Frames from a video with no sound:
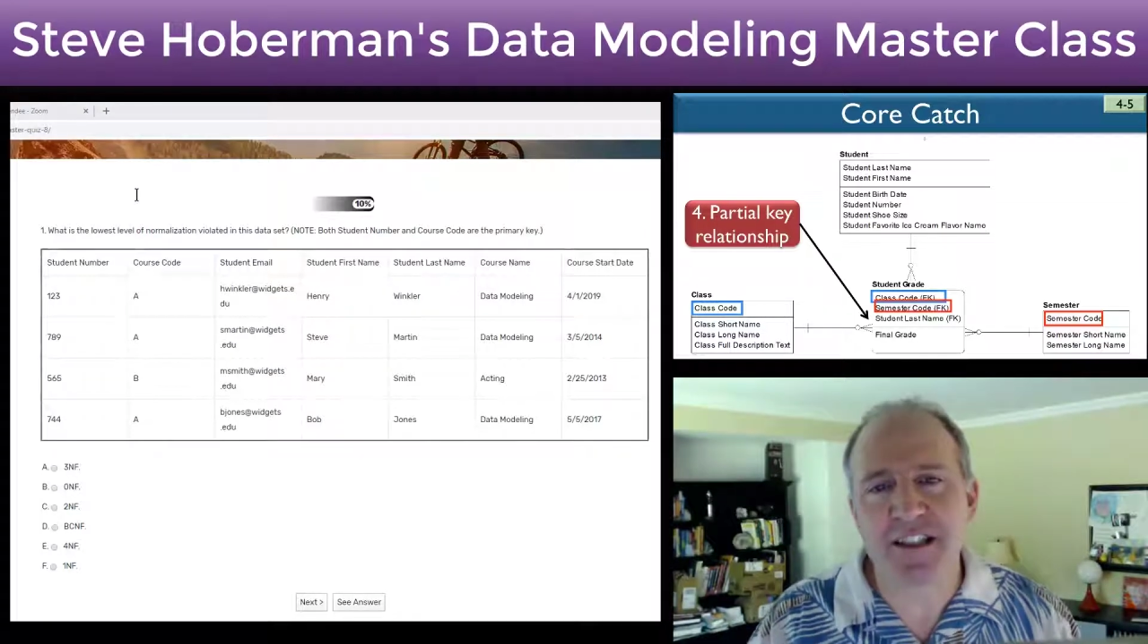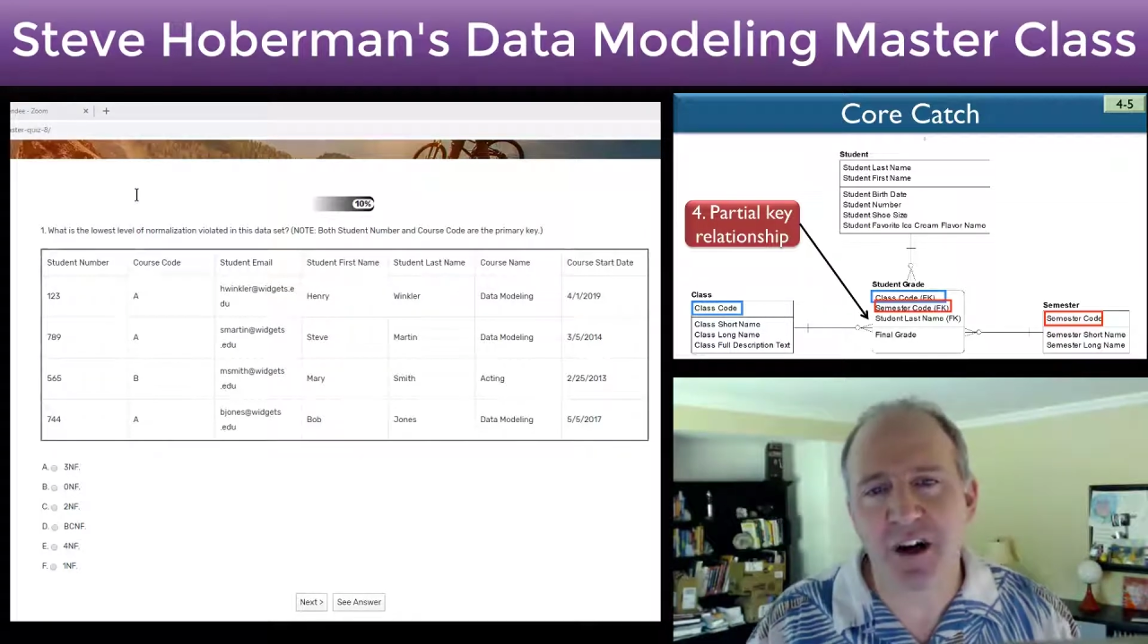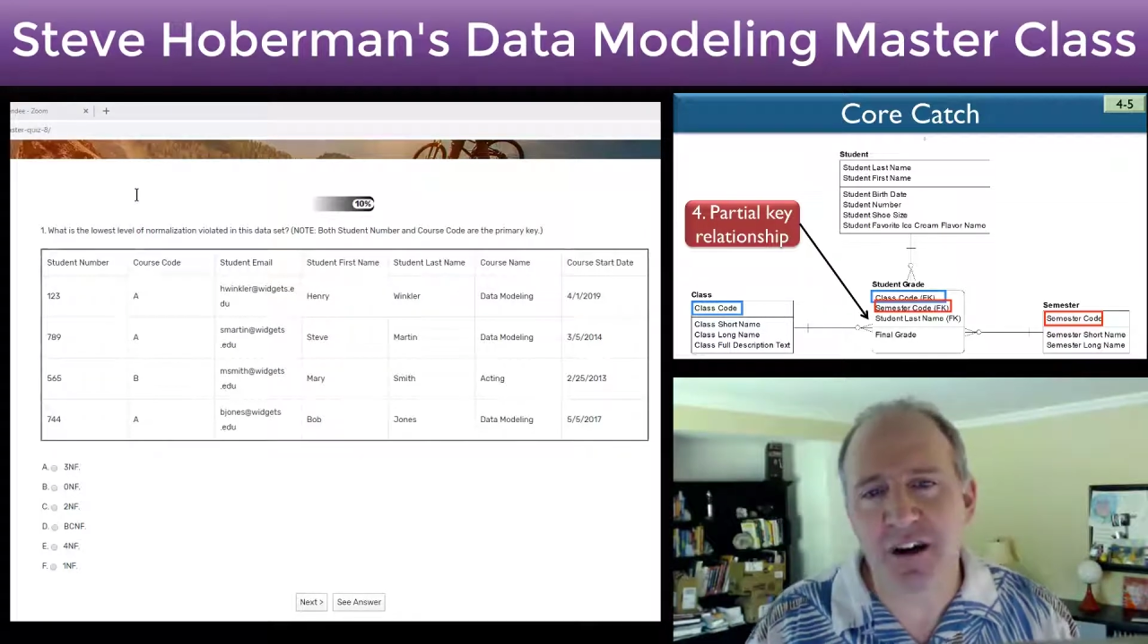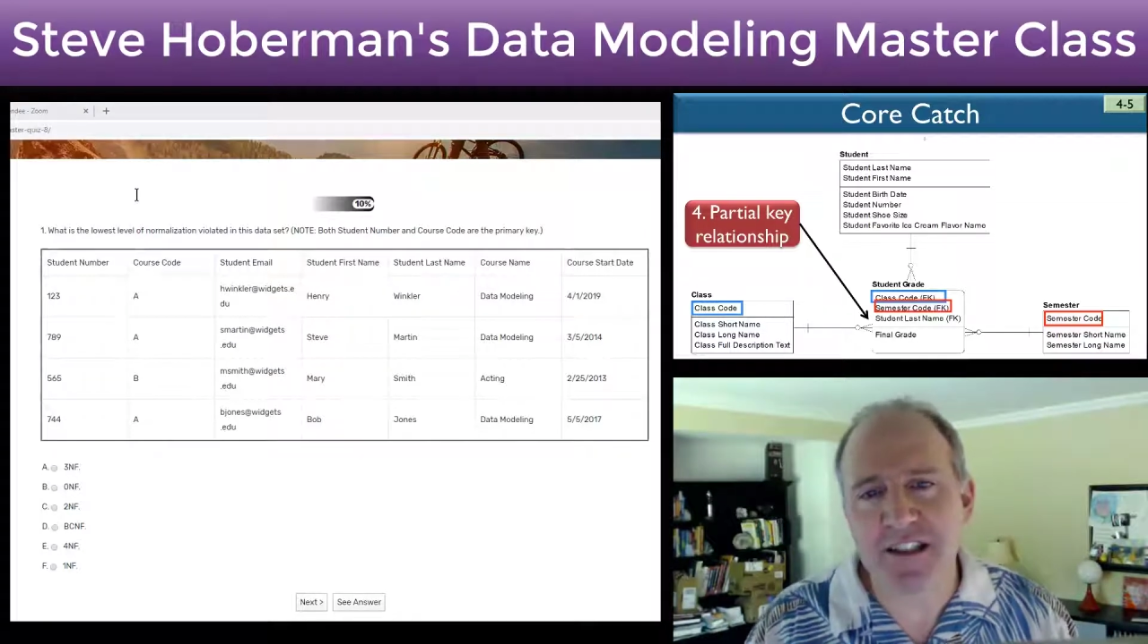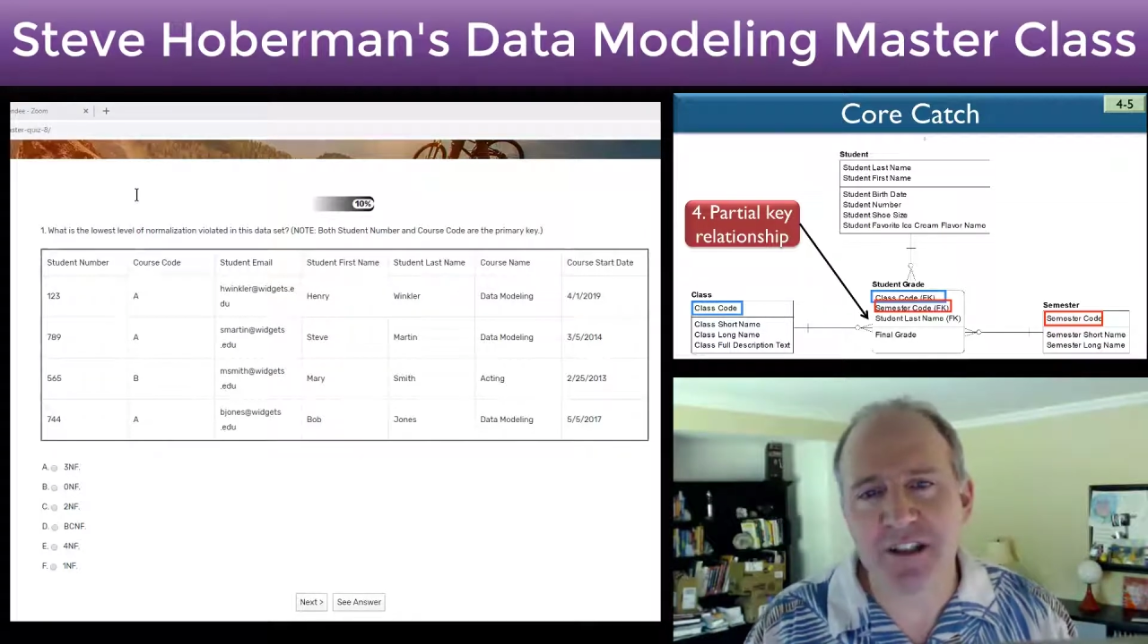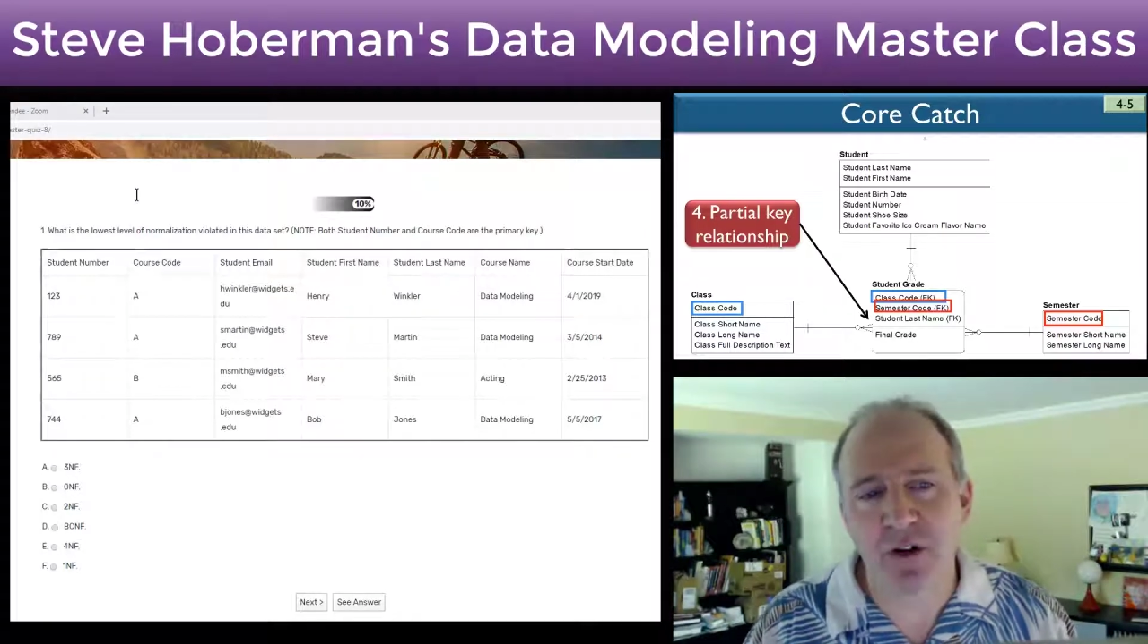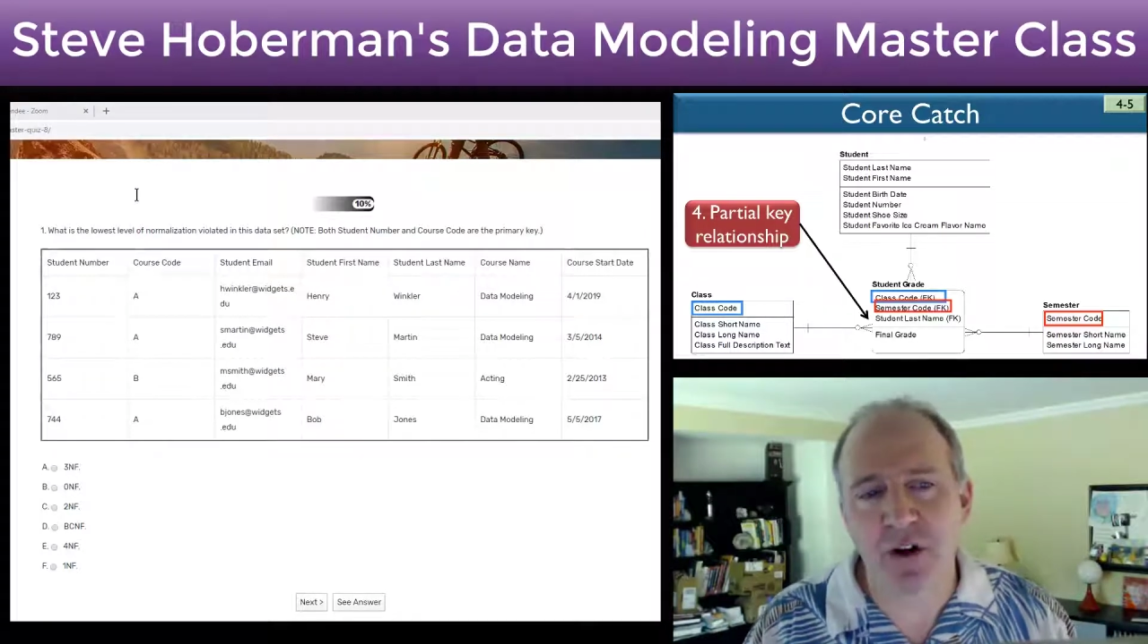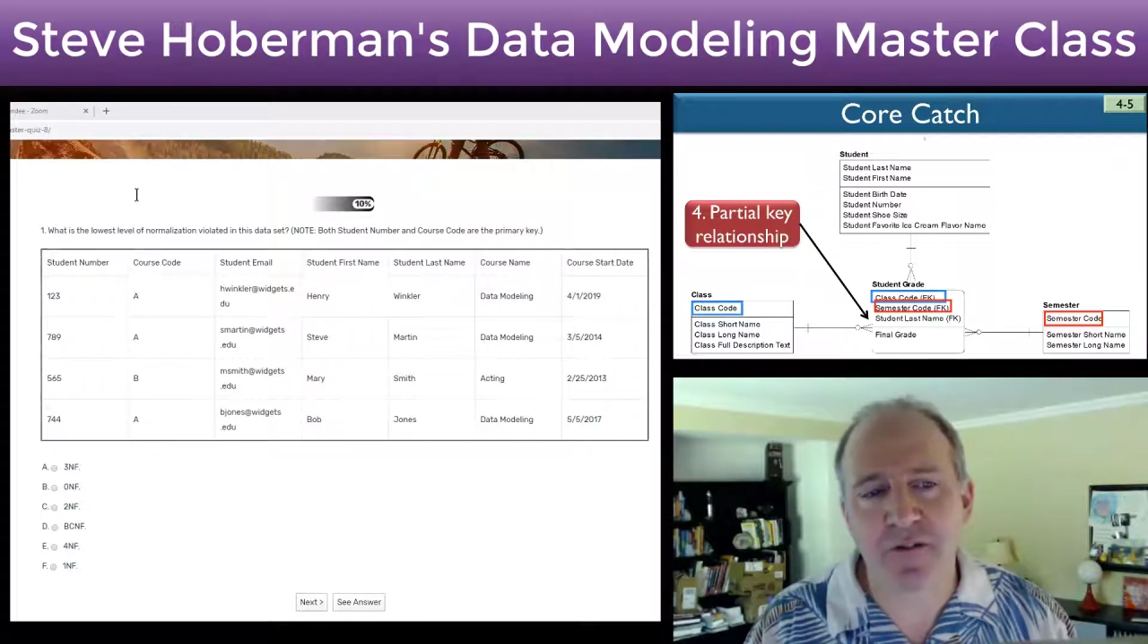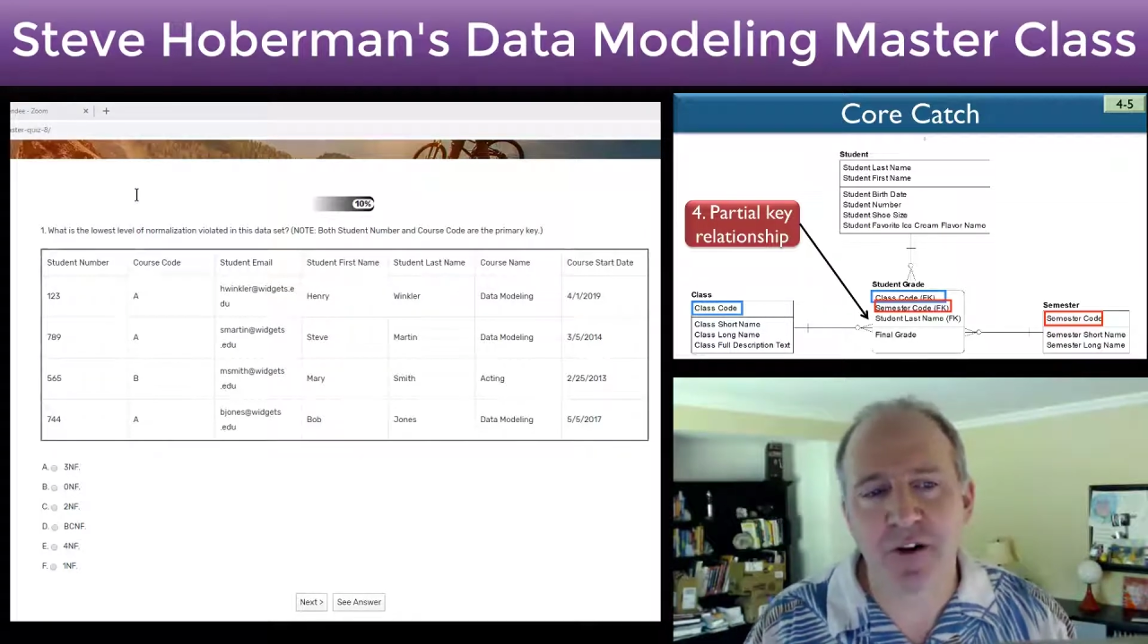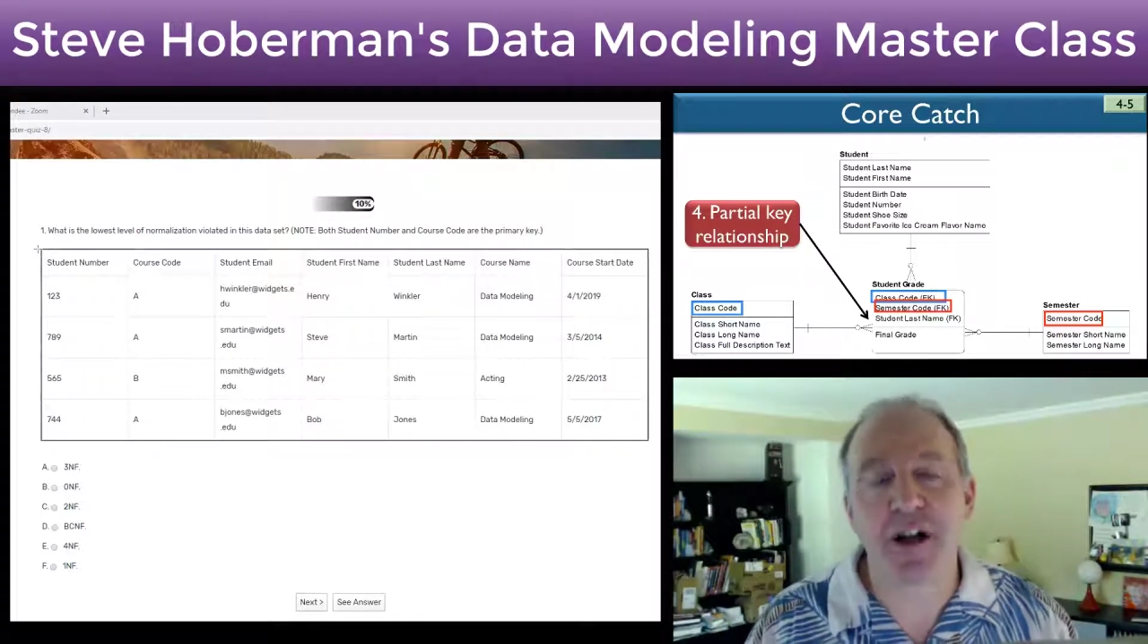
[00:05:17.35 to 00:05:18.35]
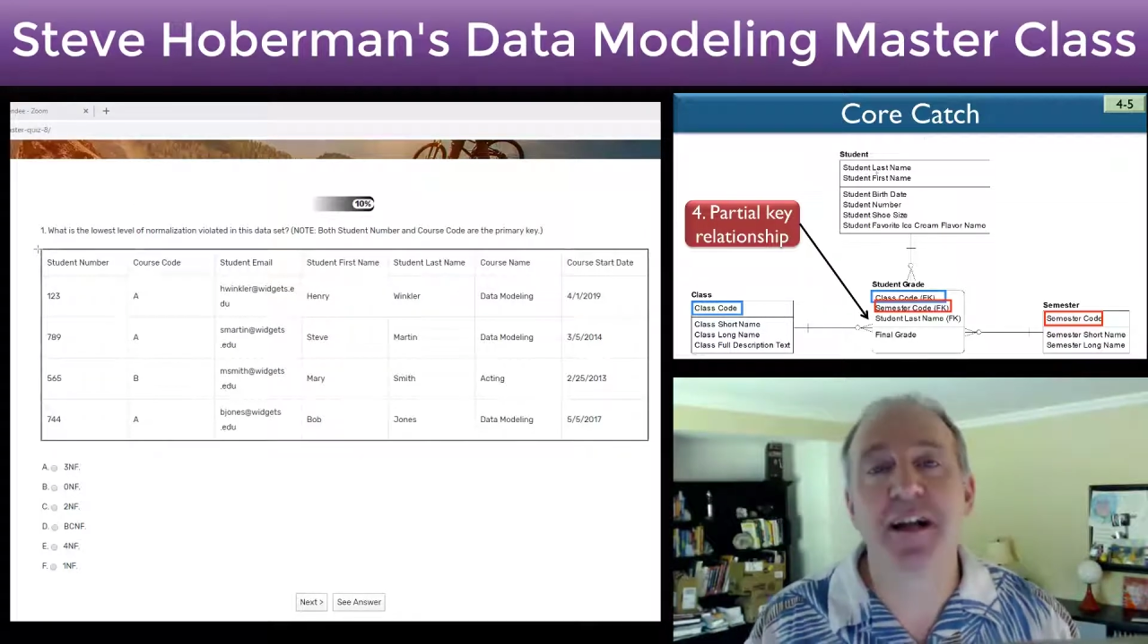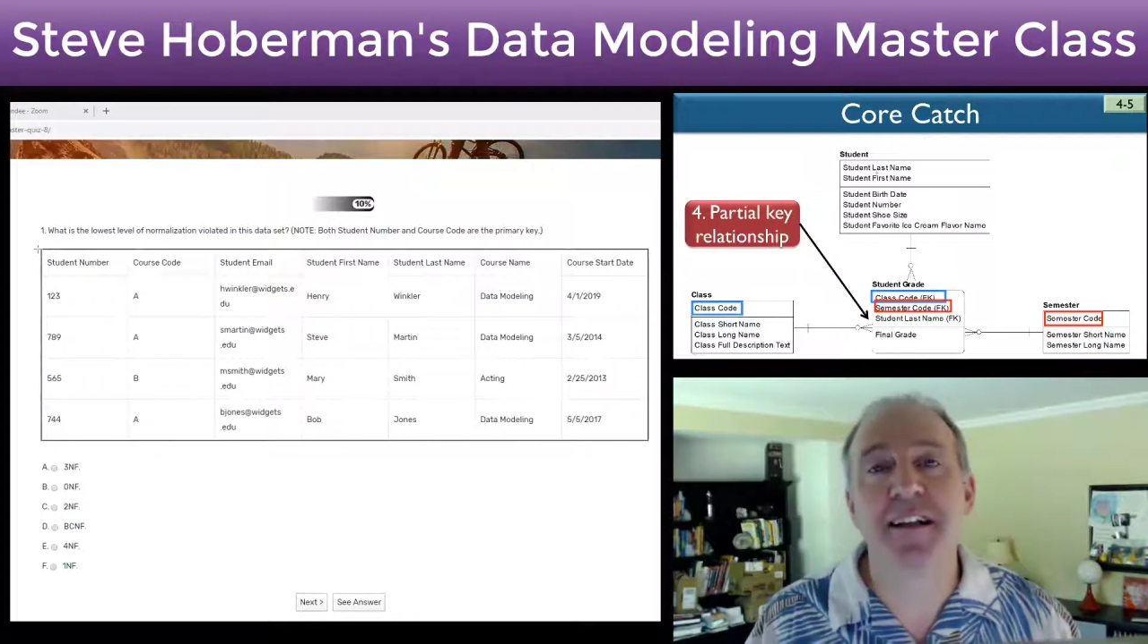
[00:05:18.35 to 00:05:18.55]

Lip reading: also offer